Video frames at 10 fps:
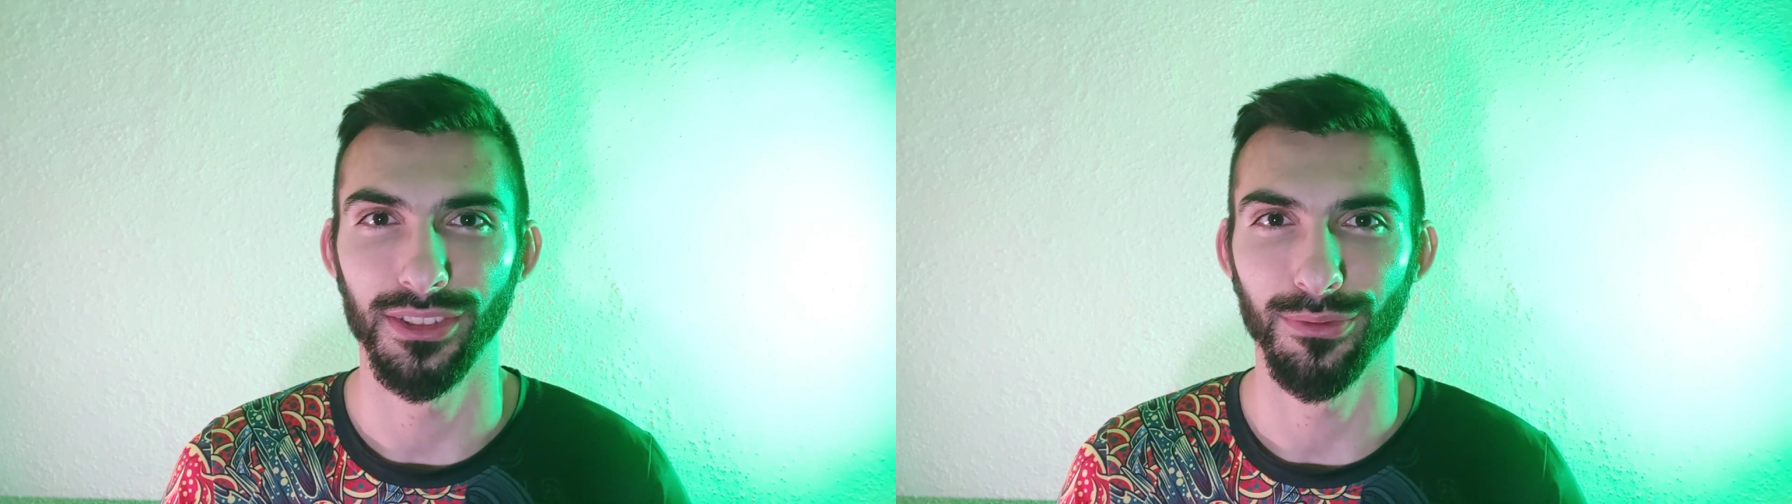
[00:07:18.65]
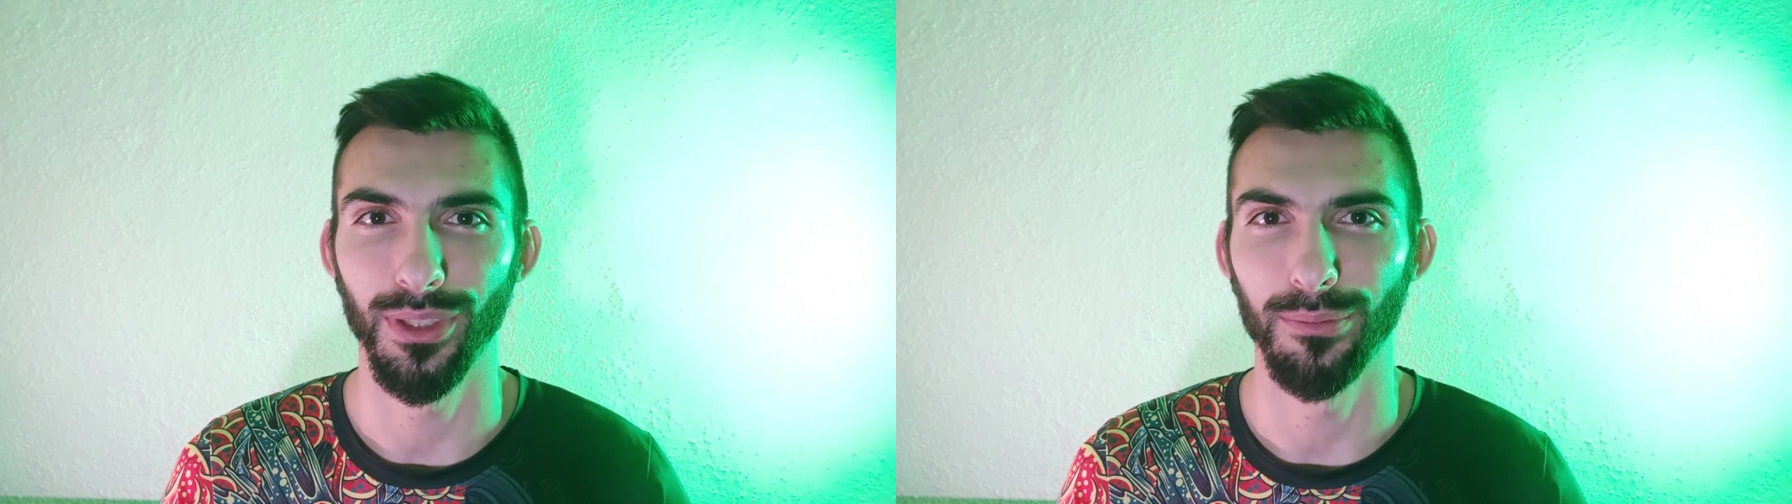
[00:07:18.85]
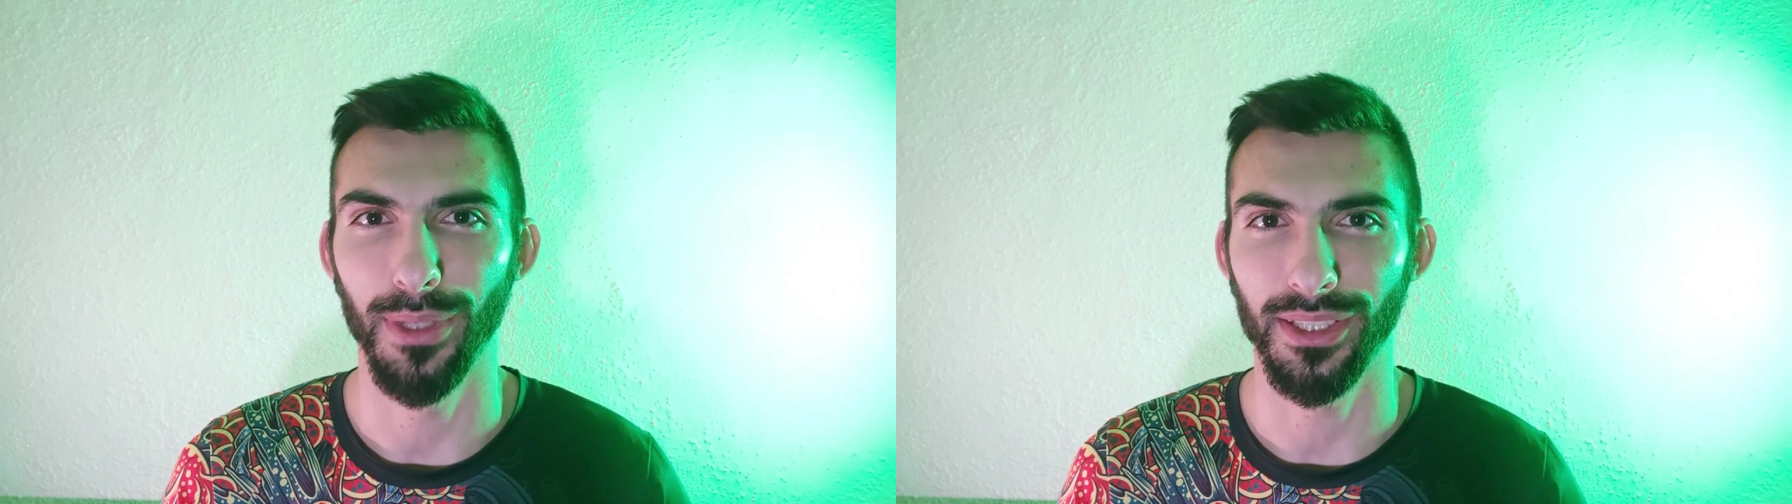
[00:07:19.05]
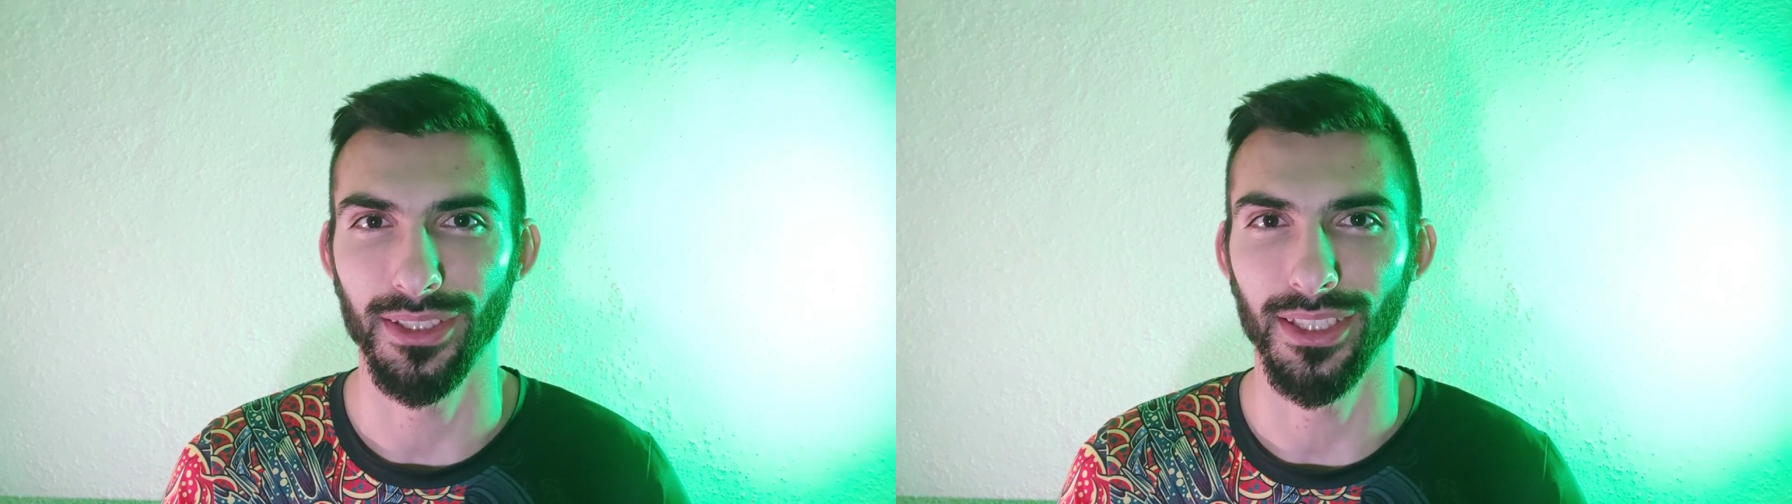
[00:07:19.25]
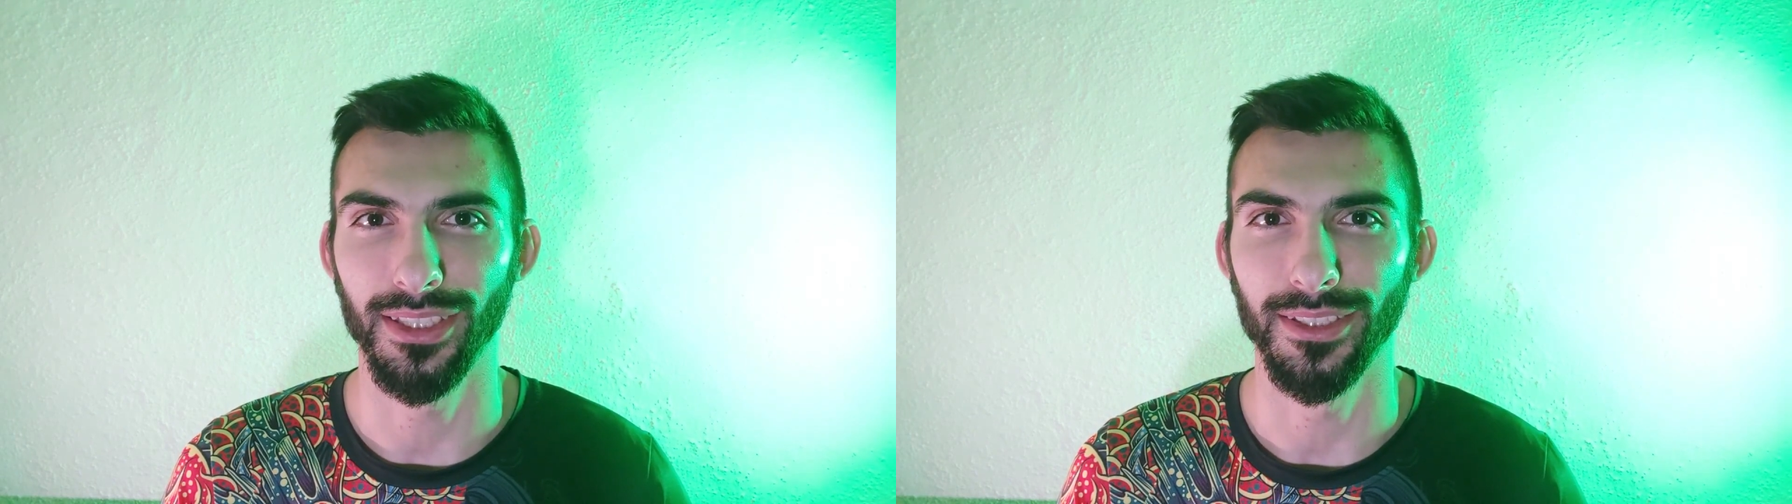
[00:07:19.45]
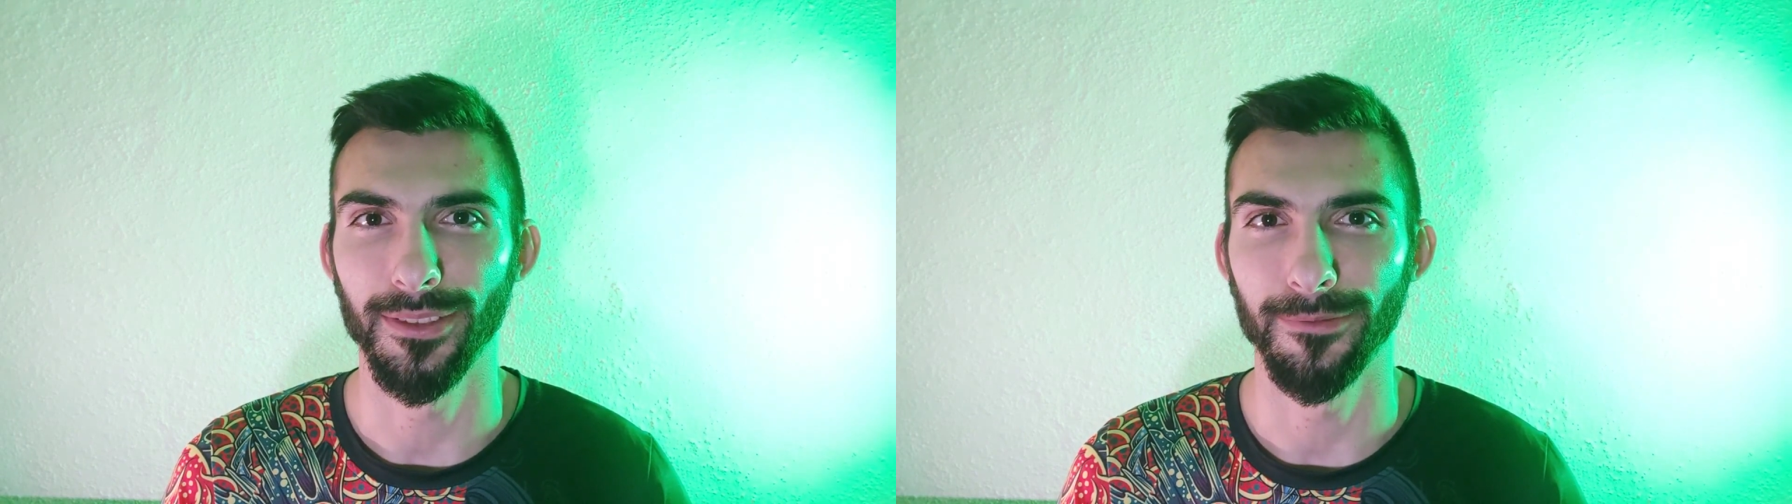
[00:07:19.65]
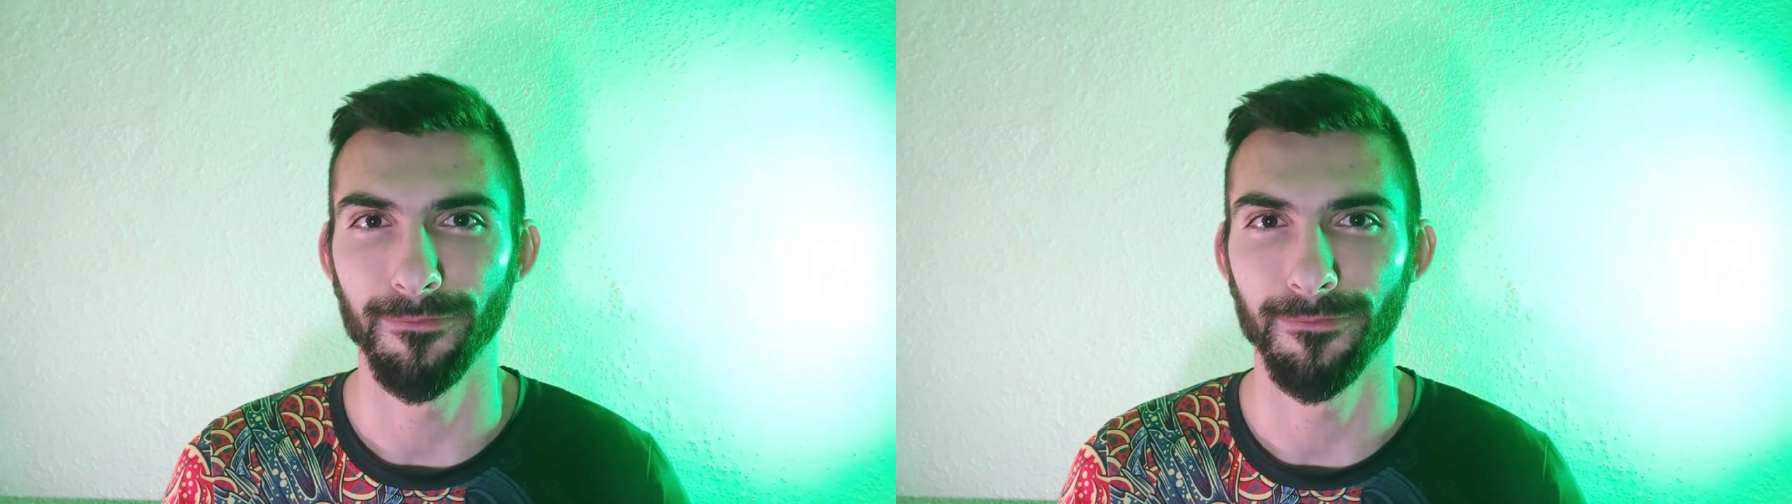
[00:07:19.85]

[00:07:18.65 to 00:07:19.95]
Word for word: this one back then.